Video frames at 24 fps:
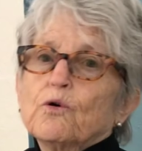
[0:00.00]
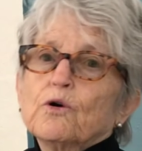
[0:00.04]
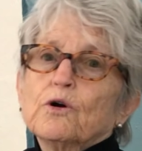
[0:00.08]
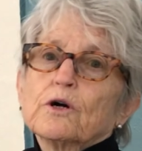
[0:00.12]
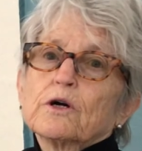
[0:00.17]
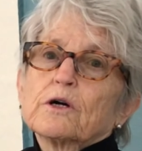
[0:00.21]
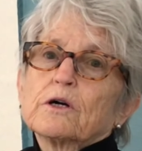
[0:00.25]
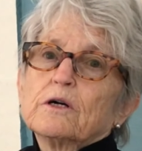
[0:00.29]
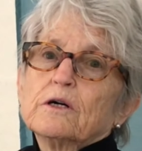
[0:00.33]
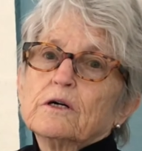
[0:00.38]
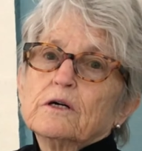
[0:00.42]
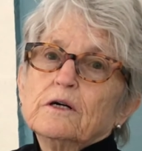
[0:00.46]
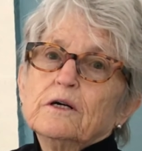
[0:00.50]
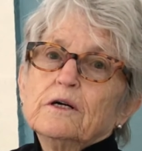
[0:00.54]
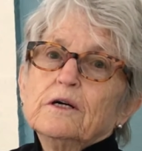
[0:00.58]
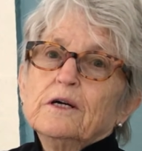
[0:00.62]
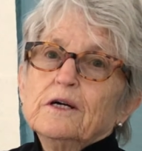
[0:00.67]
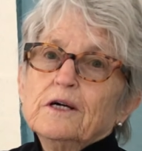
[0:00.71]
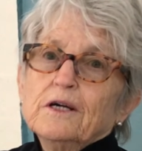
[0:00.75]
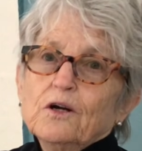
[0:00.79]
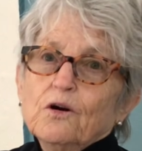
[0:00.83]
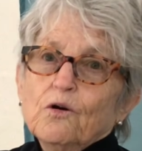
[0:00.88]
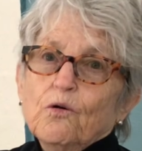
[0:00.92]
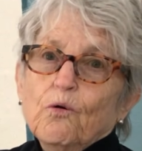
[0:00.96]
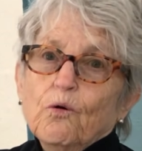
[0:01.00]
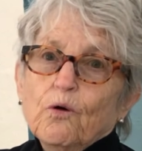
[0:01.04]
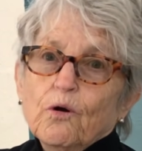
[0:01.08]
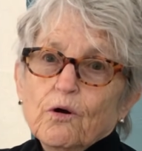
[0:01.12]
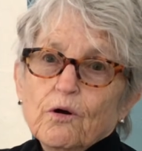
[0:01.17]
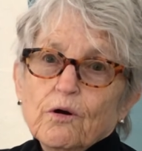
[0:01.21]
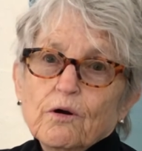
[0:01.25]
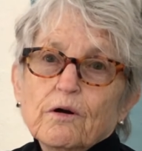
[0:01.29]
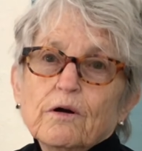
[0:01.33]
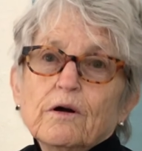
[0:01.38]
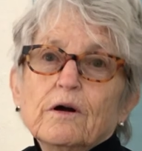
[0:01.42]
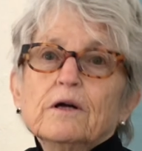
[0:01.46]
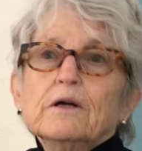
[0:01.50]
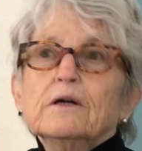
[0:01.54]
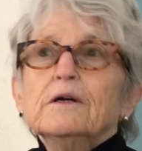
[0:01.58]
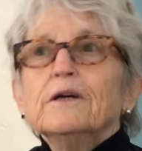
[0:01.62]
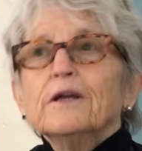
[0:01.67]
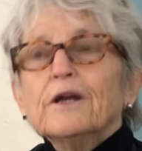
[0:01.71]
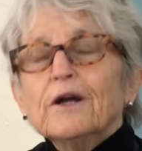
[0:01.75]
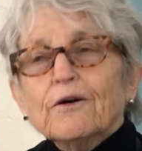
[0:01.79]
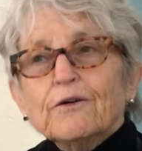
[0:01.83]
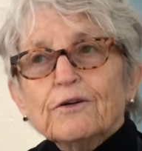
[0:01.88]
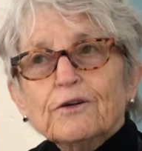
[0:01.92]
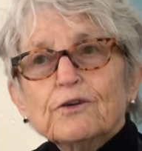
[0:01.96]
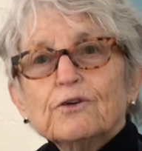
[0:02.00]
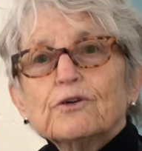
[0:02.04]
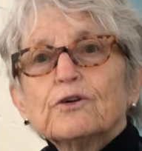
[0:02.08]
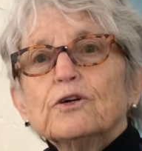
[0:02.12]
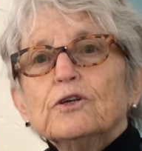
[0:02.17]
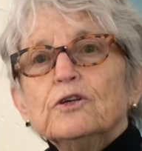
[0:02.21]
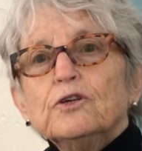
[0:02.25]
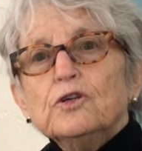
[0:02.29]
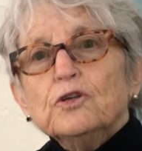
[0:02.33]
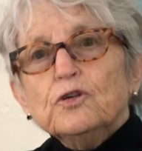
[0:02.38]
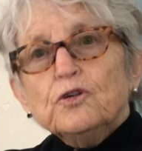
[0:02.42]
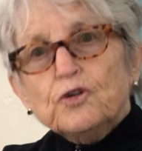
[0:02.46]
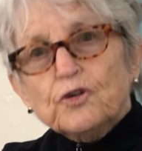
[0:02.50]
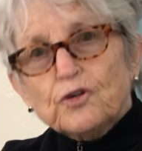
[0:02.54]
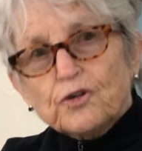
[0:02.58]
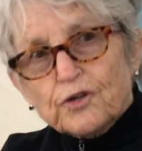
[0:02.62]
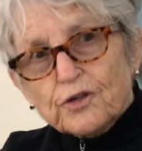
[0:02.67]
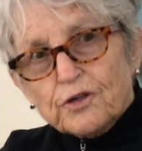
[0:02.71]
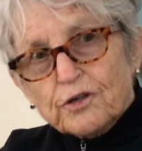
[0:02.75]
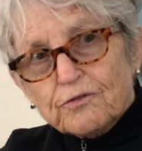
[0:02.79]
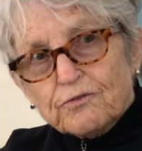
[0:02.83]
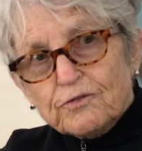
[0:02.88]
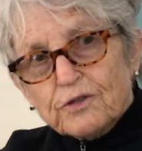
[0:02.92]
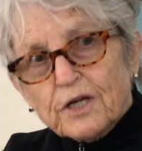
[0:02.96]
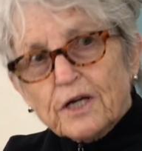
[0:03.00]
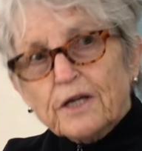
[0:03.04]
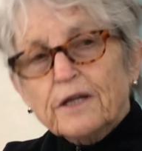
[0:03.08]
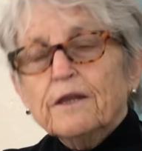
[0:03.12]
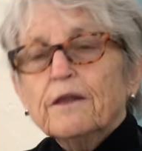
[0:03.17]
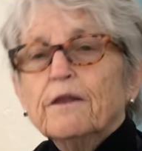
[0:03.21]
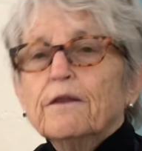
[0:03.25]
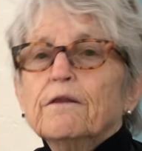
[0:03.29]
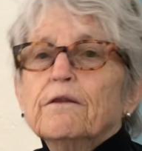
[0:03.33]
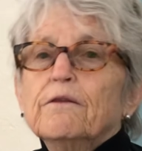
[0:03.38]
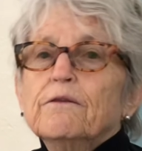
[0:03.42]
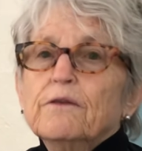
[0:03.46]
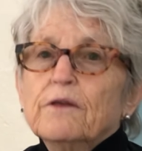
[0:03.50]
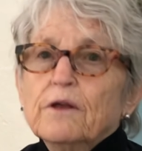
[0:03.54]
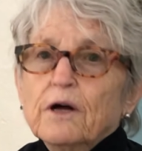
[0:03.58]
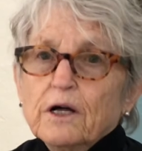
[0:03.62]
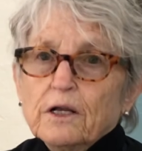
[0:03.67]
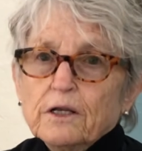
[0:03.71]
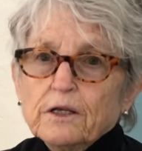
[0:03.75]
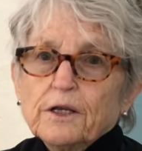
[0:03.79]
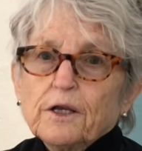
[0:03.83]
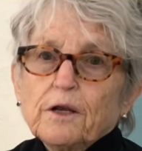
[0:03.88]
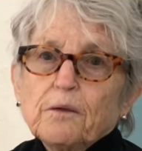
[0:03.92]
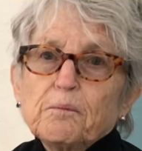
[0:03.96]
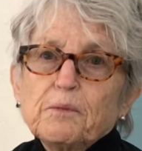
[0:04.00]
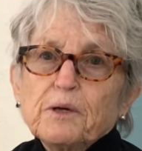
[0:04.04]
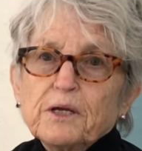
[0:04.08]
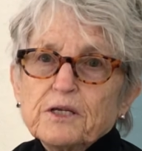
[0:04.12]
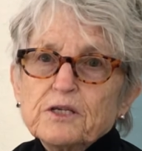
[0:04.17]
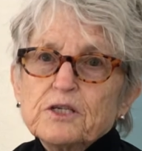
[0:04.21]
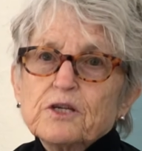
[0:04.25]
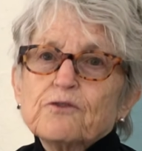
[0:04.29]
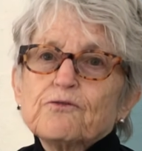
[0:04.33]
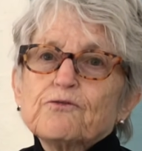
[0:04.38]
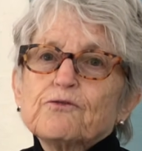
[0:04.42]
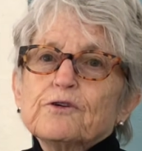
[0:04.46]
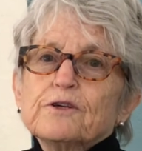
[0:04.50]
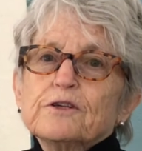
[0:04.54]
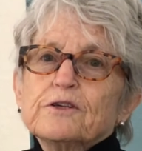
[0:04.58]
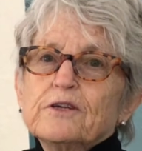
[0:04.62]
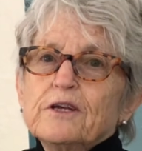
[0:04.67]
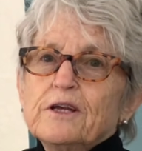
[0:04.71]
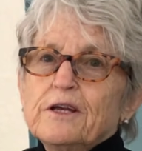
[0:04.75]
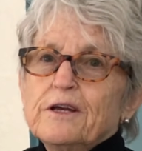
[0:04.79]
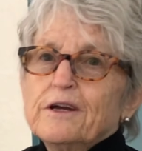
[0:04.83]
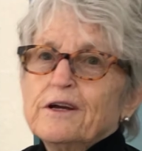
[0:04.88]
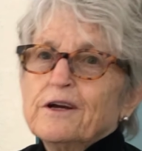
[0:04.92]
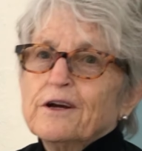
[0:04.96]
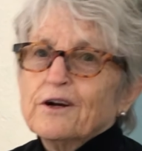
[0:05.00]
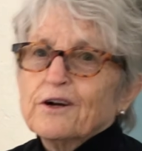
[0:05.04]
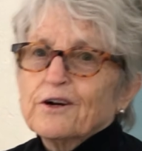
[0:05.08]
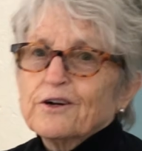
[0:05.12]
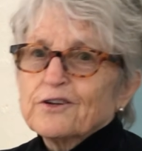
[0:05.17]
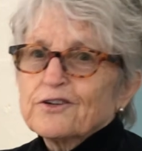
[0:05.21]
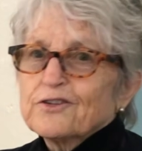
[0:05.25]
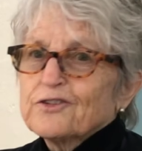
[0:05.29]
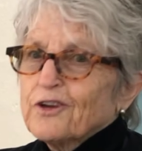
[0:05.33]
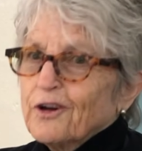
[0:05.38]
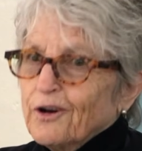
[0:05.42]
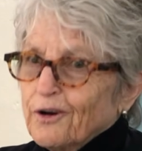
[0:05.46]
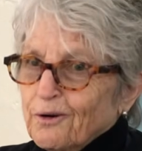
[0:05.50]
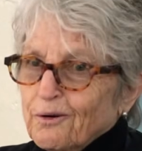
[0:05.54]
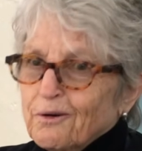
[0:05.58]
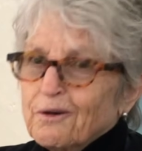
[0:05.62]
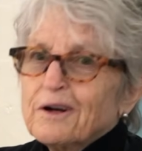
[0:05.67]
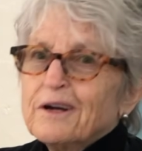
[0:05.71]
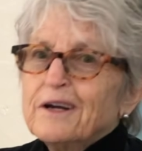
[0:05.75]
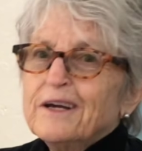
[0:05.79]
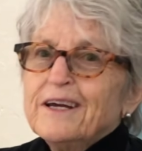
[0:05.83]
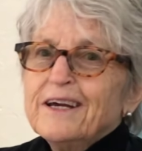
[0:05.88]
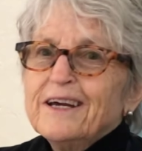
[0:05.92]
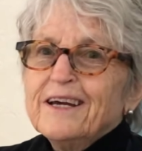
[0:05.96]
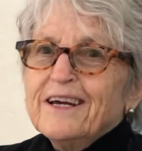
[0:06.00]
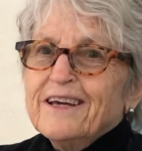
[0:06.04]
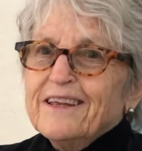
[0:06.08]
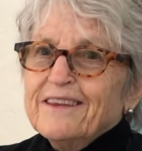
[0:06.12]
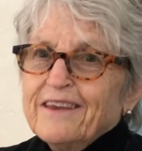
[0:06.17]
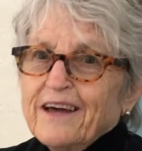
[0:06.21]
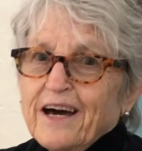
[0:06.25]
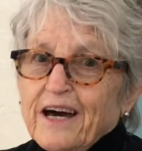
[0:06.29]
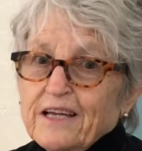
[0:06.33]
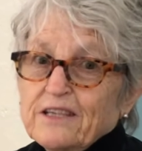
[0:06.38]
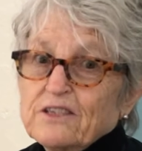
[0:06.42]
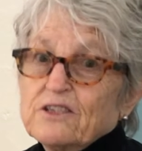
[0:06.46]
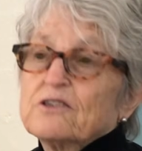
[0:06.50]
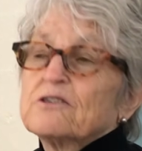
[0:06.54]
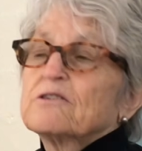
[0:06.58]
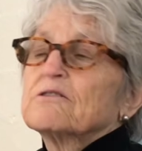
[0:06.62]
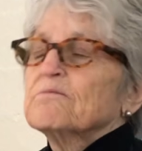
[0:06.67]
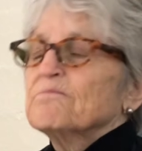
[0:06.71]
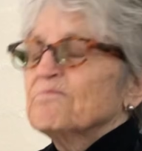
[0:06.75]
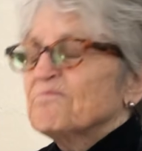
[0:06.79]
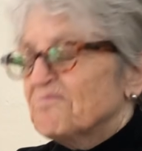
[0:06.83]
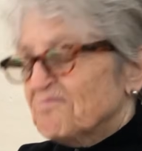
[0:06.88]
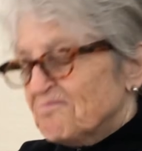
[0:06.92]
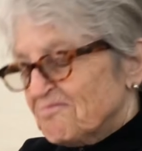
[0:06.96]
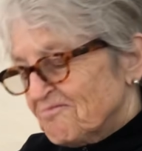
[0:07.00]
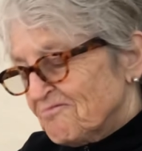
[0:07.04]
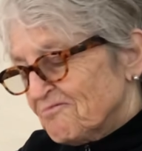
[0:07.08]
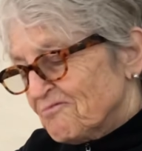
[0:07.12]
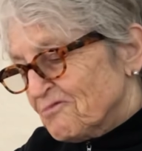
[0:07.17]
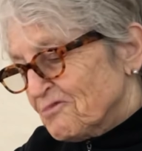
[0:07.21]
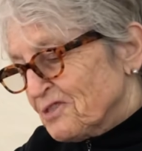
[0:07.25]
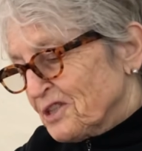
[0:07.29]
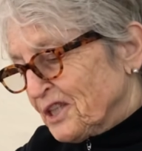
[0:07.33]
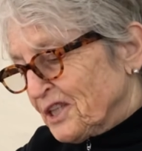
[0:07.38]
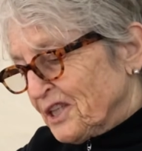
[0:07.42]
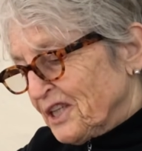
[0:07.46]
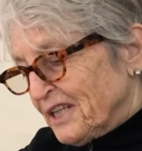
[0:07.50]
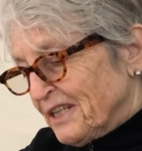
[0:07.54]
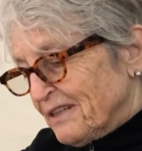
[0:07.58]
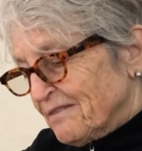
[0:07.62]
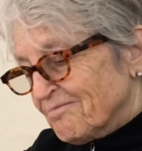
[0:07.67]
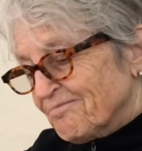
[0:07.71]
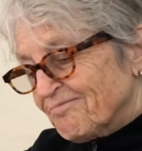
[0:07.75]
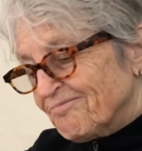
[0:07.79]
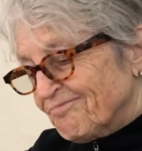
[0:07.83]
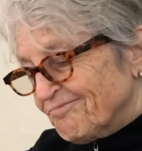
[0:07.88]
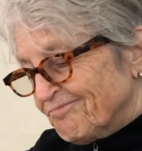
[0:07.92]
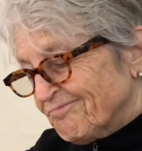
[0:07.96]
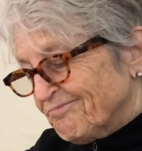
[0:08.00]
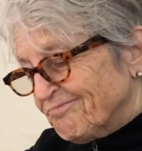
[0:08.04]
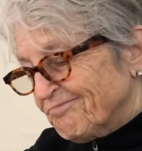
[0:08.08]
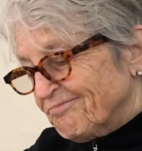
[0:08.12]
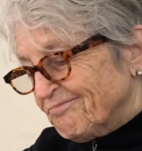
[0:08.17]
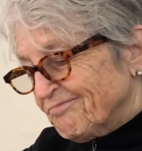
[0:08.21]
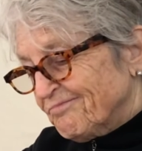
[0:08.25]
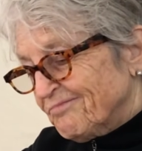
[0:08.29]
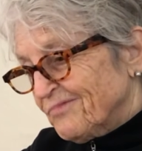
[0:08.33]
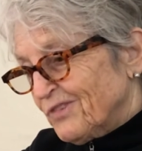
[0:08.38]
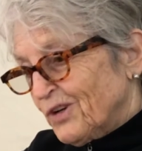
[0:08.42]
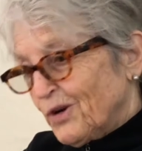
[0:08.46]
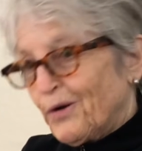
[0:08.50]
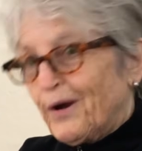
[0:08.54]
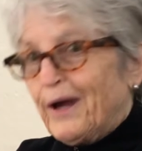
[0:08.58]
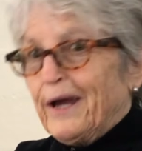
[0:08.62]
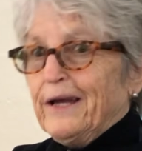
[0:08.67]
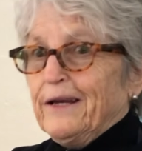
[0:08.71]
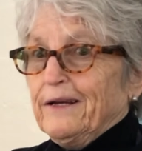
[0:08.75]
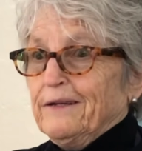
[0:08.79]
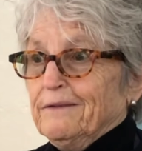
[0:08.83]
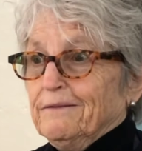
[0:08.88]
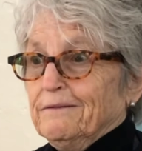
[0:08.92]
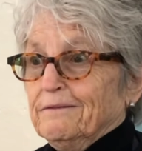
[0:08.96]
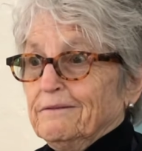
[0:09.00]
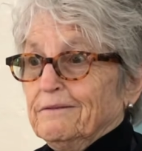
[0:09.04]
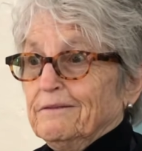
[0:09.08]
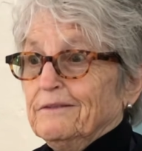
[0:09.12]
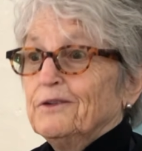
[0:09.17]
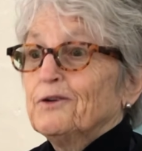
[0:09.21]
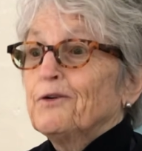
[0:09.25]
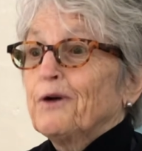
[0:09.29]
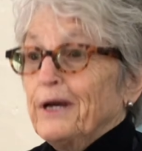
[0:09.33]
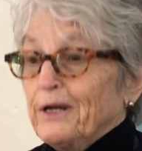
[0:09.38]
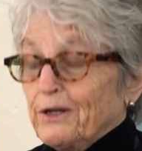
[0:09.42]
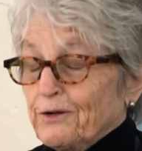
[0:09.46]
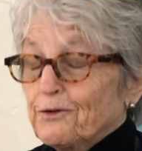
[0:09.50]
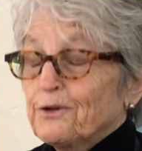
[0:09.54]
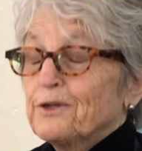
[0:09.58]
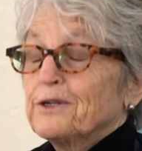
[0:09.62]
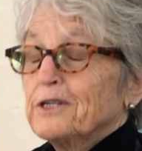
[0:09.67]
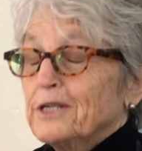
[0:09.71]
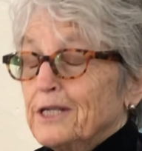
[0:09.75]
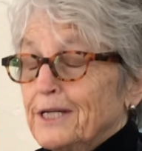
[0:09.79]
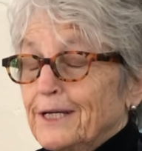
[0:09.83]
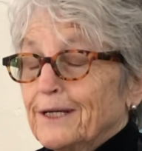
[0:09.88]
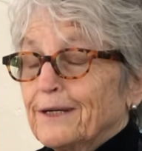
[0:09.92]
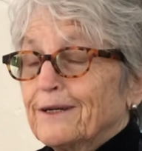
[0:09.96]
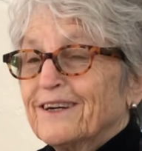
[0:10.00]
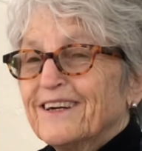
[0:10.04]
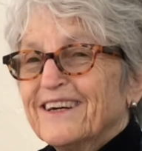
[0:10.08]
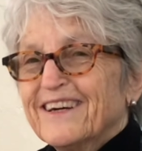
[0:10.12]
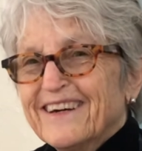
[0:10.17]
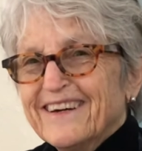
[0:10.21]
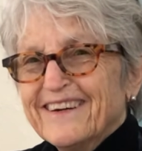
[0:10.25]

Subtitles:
work, or you could have done a little bit different here. So that's really great critique.